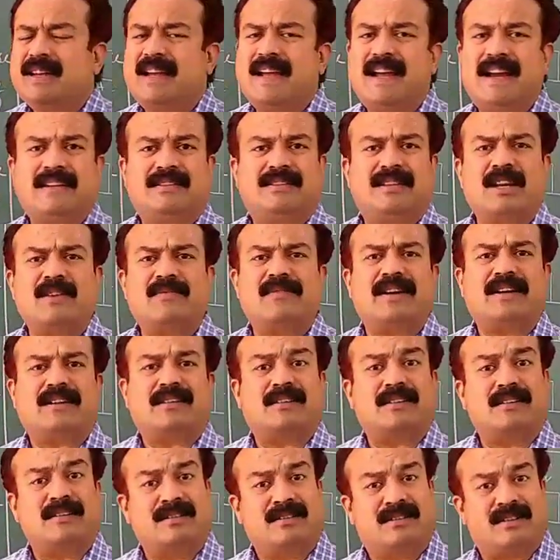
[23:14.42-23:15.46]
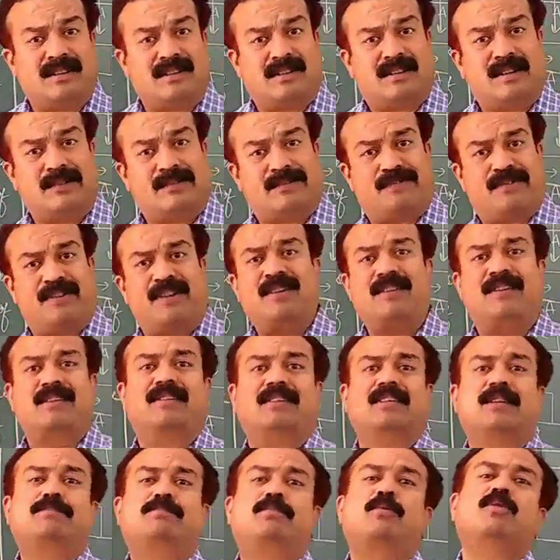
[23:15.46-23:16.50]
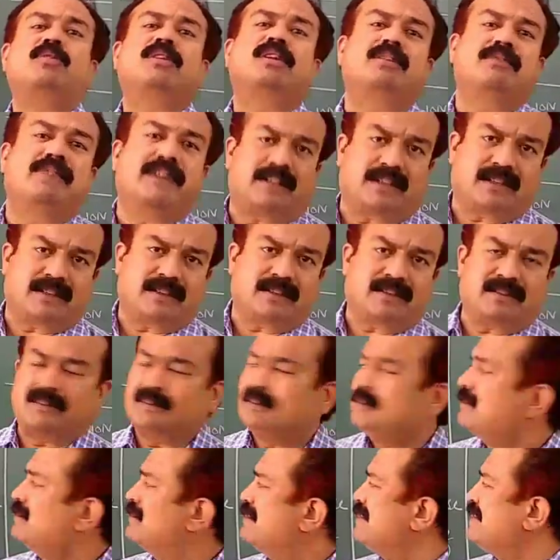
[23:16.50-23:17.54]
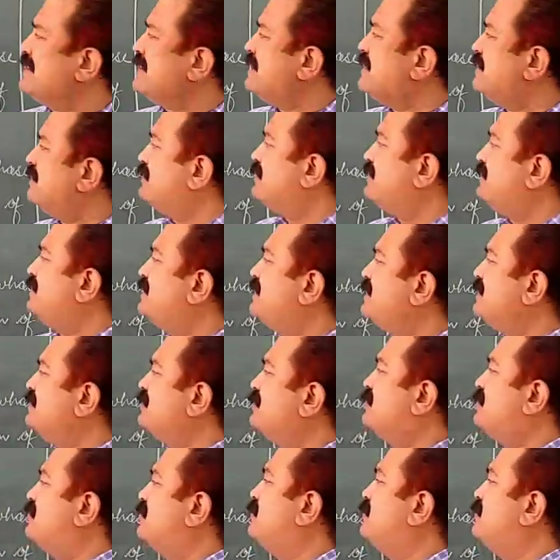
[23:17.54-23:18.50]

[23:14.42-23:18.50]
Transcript: Axial vector is just different than the polar vector. It is